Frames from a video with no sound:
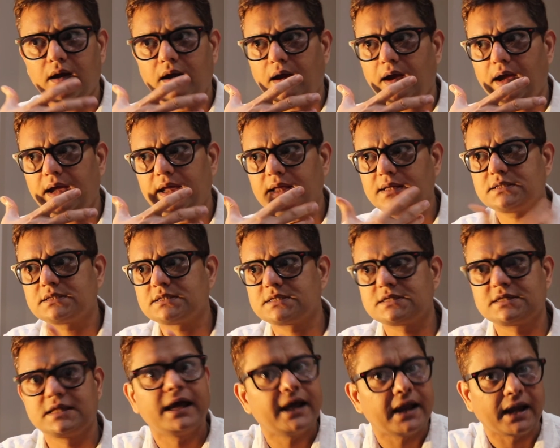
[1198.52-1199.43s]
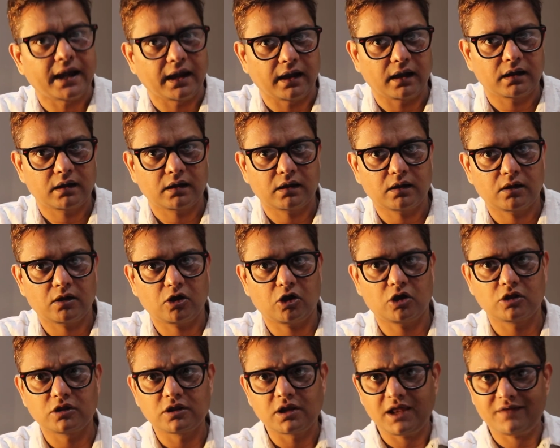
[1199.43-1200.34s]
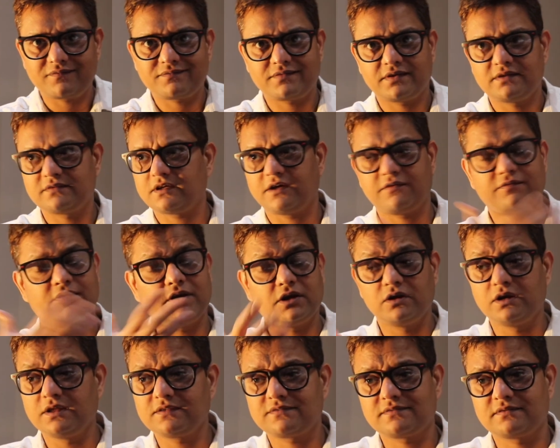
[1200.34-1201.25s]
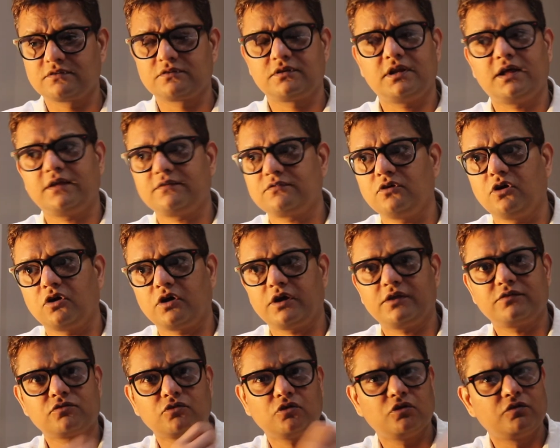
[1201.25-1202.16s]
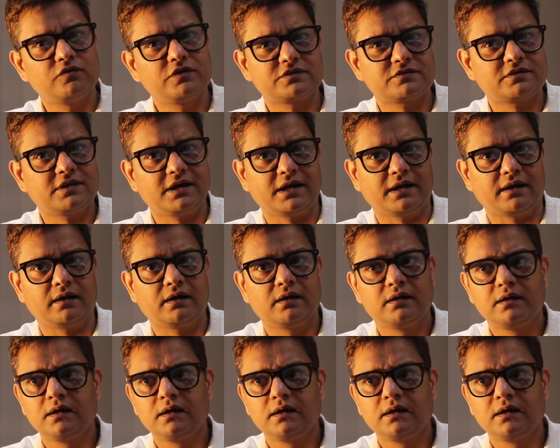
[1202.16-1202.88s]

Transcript: it's there on the left hand side. When you listen to that song, it's always there.